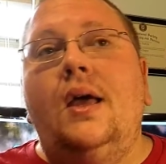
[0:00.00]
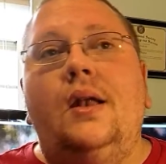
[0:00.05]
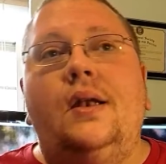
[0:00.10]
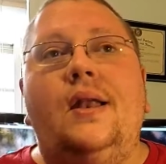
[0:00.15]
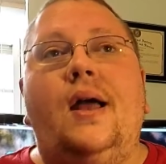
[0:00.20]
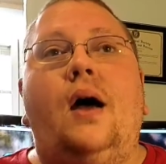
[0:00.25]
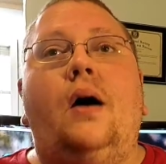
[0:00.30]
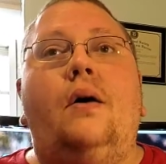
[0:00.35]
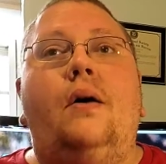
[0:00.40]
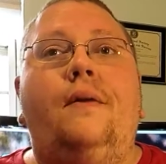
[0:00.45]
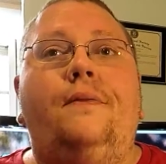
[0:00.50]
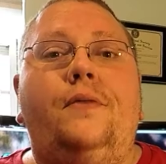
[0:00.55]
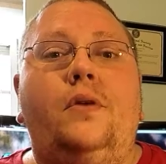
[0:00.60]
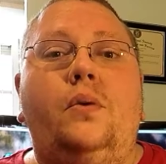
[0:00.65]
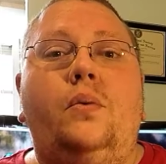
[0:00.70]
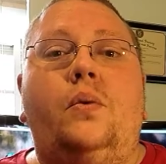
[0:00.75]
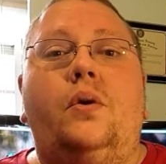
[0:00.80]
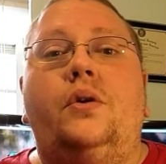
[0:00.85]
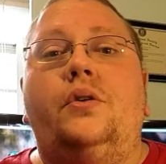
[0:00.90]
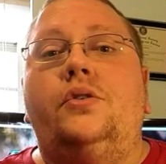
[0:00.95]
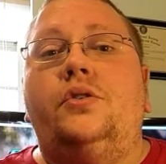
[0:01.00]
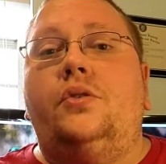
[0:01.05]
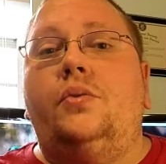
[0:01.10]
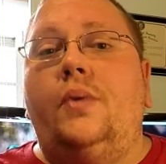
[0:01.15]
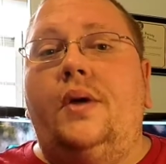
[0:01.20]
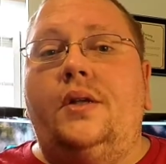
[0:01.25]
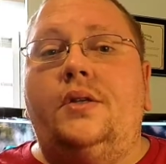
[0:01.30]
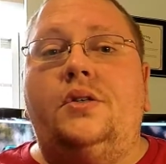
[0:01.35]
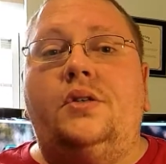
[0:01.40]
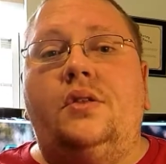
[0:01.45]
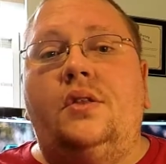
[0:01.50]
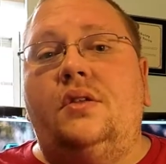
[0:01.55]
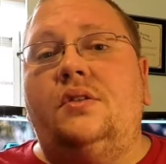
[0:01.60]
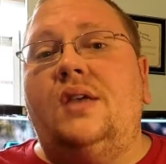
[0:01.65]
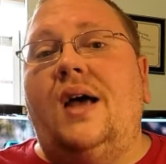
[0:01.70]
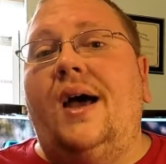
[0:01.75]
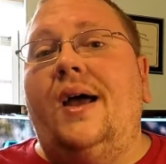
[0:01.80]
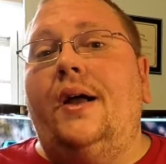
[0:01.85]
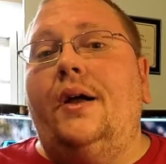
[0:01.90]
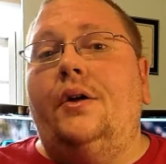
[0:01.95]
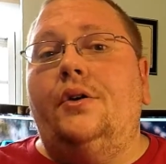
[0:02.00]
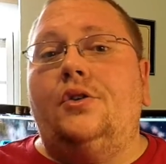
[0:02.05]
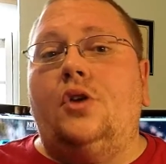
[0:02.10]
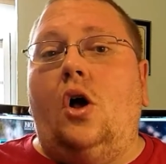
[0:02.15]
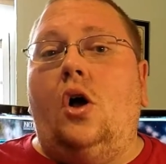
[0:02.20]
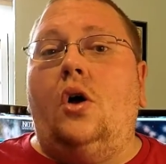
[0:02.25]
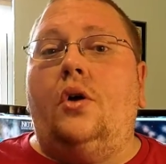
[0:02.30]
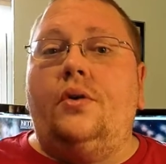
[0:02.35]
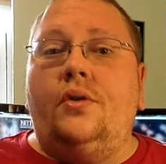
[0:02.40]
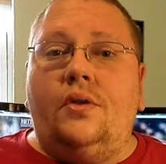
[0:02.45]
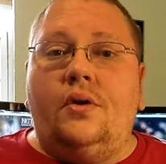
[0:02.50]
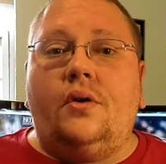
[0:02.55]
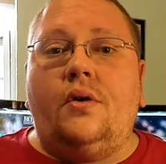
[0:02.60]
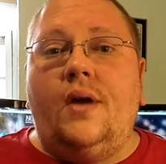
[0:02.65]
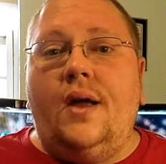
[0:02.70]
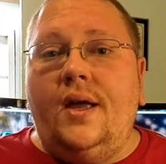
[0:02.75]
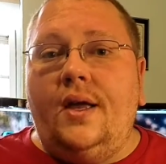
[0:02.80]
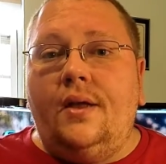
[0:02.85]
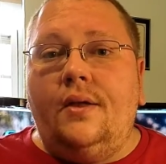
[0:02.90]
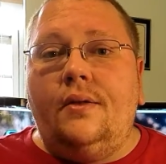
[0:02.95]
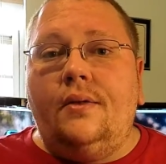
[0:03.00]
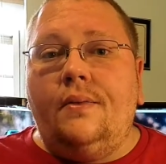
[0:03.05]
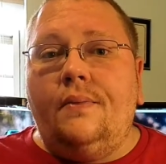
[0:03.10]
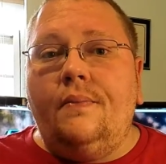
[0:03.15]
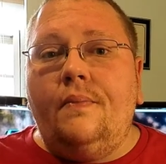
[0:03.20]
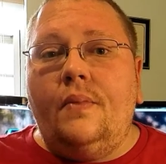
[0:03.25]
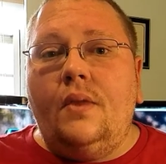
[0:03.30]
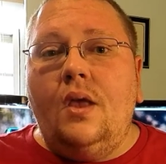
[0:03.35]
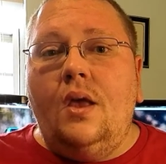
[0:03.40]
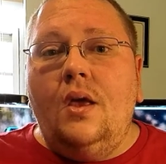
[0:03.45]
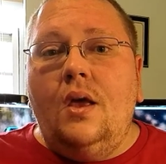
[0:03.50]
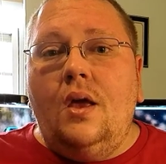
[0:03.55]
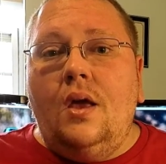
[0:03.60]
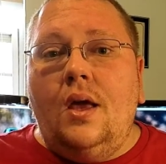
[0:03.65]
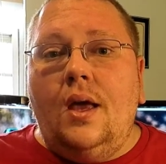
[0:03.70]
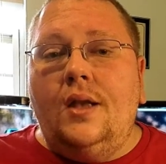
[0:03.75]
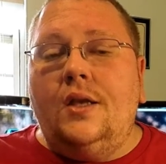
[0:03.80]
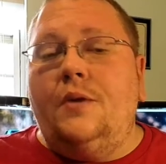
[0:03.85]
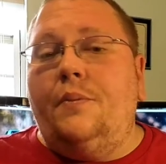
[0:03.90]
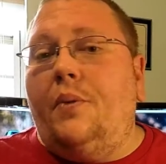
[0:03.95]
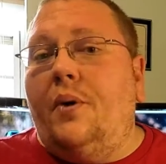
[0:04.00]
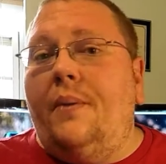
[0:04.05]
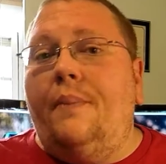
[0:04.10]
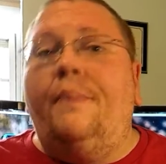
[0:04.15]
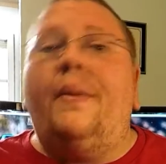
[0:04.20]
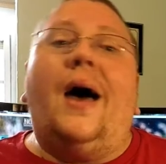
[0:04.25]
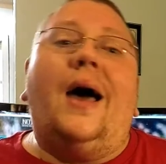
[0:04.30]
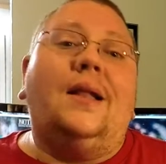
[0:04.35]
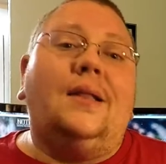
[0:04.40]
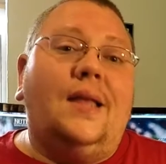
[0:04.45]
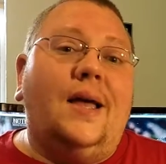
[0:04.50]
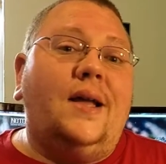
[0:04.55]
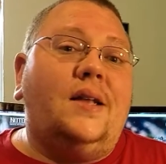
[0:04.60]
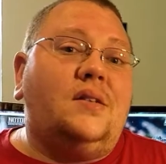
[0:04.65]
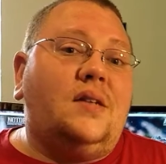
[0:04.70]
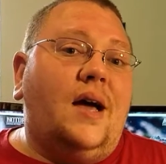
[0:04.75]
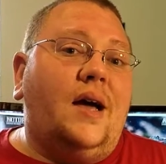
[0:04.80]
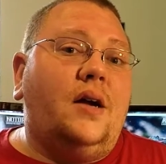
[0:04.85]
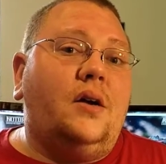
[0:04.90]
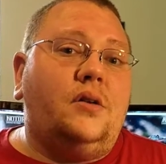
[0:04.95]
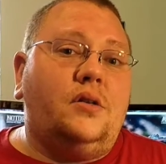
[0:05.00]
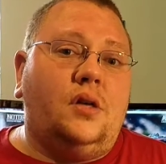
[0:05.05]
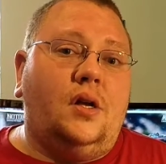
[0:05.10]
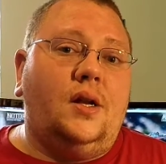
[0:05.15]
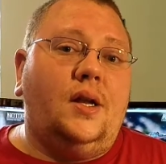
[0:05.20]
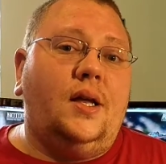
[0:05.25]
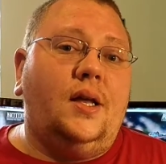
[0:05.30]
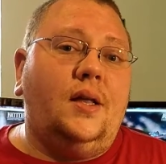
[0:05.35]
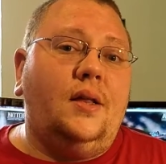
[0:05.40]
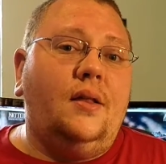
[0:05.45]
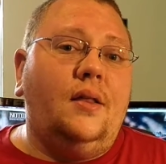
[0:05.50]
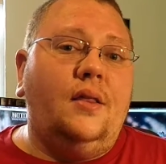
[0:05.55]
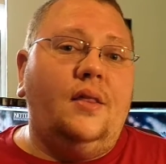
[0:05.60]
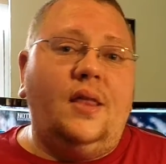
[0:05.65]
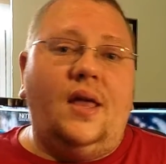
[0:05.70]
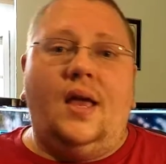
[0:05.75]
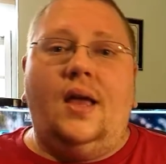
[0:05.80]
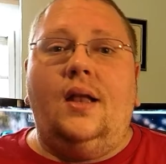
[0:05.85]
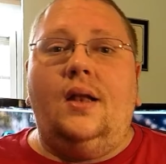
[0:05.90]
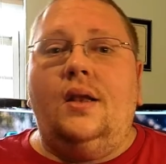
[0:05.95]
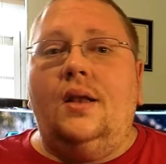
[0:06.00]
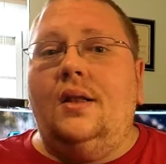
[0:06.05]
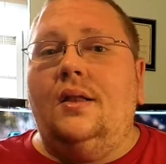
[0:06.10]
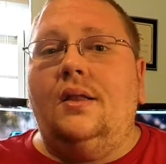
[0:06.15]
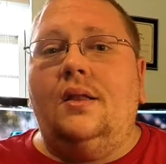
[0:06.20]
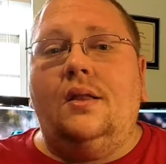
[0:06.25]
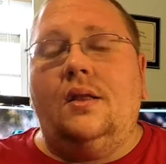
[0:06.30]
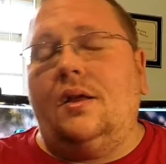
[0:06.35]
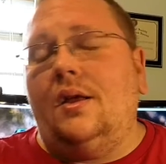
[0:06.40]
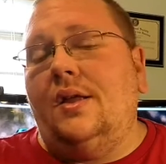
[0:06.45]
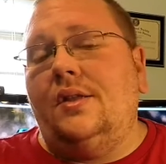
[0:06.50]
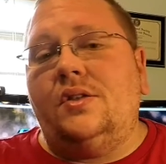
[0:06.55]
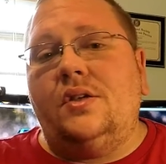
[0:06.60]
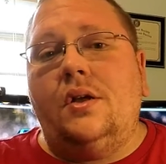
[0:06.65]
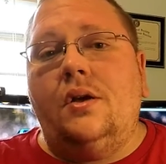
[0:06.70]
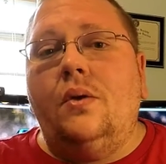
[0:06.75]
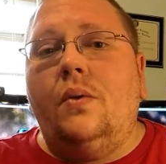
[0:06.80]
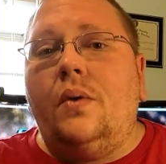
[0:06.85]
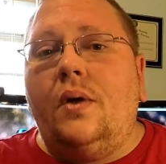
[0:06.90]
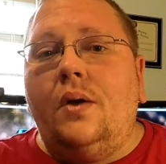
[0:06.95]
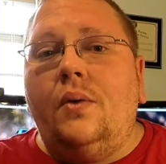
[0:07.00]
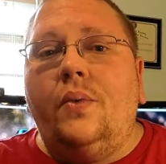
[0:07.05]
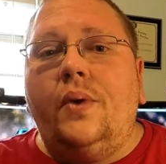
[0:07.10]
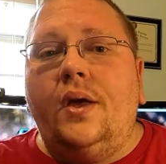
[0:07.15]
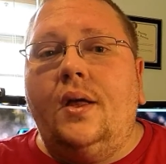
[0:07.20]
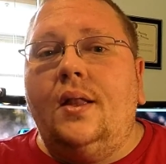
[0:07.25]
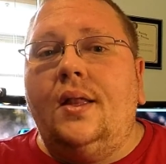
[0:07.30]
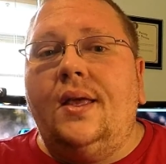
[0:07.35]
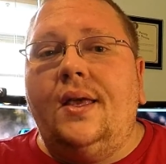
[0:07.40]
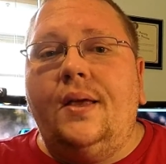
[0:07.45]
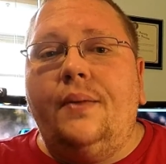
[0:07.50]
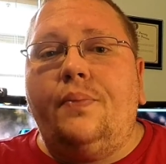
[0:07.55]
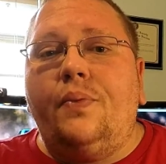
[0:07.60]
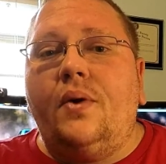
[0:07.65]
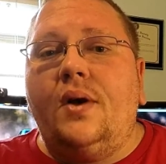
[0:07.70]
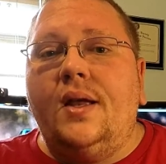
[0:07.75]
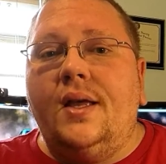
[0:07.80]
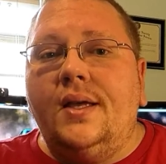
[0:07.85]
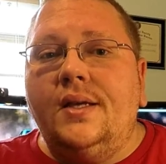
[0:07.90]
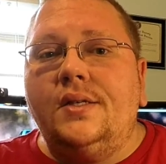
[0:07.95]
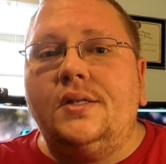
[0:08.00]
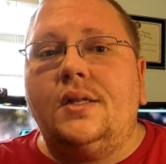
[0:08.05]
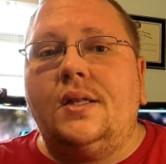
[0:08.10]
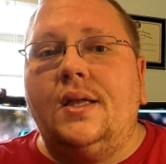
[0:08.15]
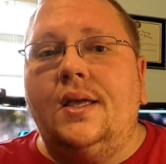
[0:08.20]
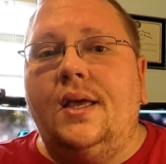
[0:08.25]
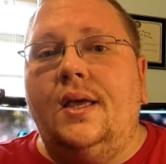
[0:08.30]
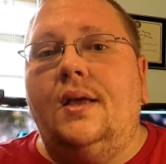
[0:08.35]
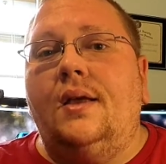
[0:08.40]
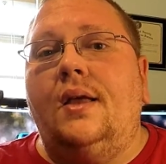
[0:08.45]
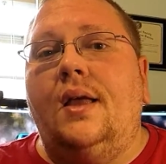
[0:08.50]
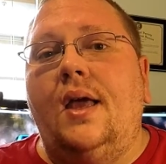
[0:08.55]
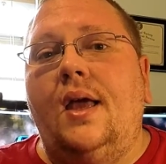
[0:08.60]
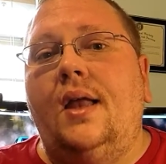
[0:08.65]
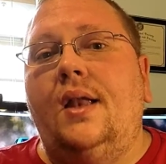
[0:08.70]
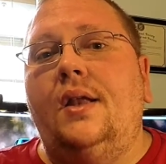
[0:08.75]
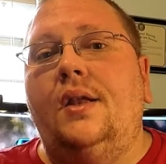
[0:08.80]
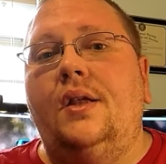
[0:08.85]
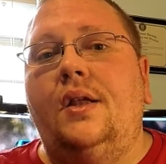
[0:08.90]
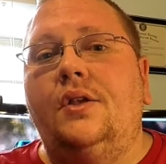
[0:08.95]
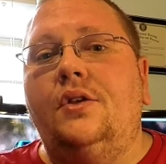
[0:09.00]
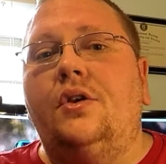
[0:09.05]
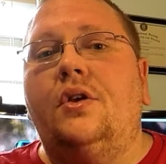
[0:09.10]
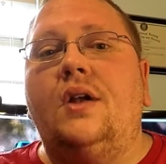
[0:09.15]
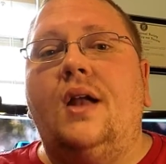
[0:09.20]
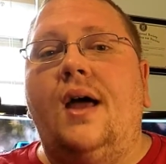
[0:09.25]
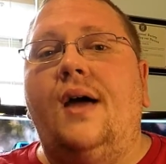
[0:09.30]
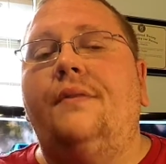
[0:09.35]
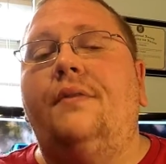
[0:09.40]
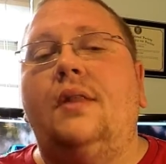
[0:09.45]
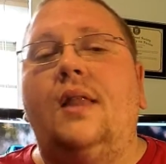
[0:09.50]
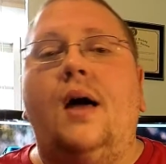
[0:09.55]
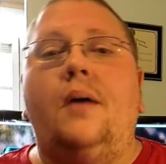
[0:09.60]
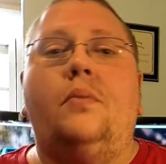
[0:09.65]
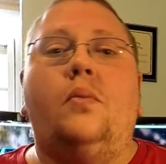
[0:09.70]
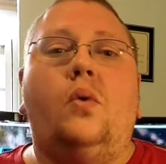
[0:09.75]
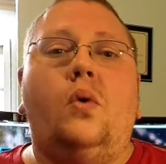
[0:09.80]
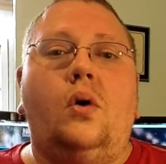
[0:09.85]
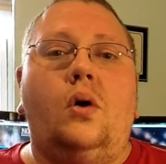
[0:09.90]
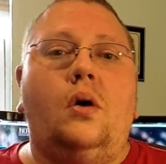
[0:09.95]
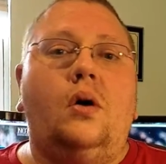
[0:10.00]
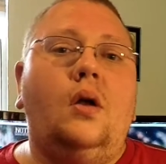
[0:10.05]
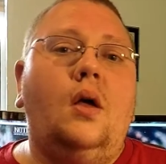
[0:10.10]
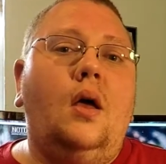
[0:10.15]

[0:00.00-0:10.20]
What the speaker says: Now, if you were to switch the tires onto the Kraton and you put Badland tires on it, then it's going to want to wheelie pretty easly, and you're going to have a lot more